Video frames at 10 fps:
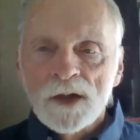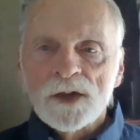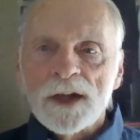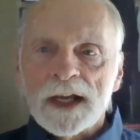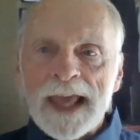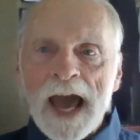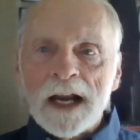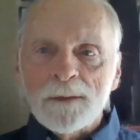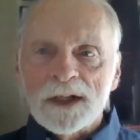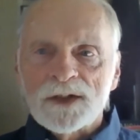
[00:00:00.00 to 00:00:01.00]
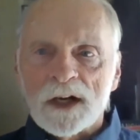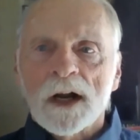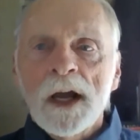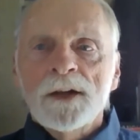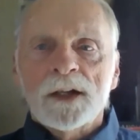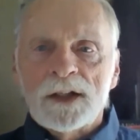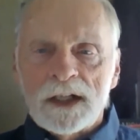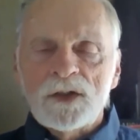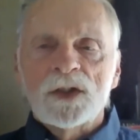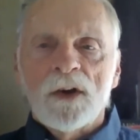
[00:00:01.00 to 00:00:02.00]
So the Academy is here to
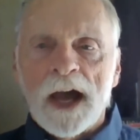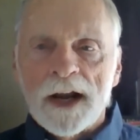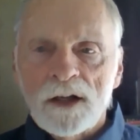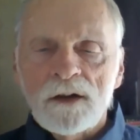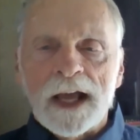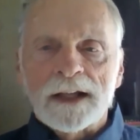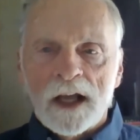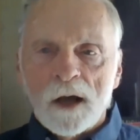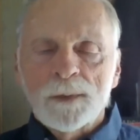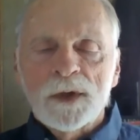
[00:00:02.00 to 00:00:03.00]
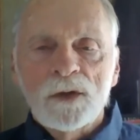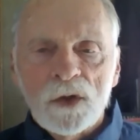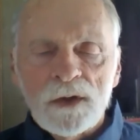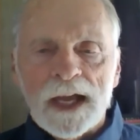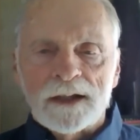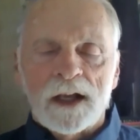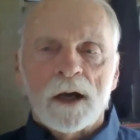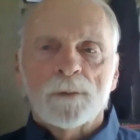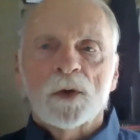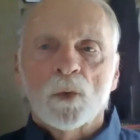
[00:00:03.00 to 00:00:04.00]
teach you how to do that, to help you do that, to
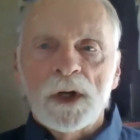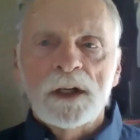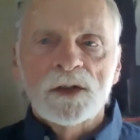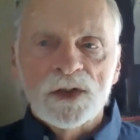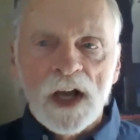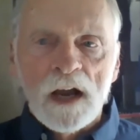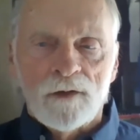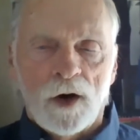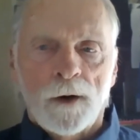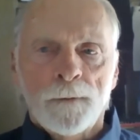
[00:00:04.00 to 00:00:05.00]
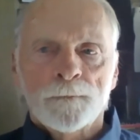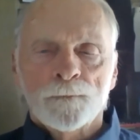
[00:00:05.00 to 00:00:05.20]
help you rediscover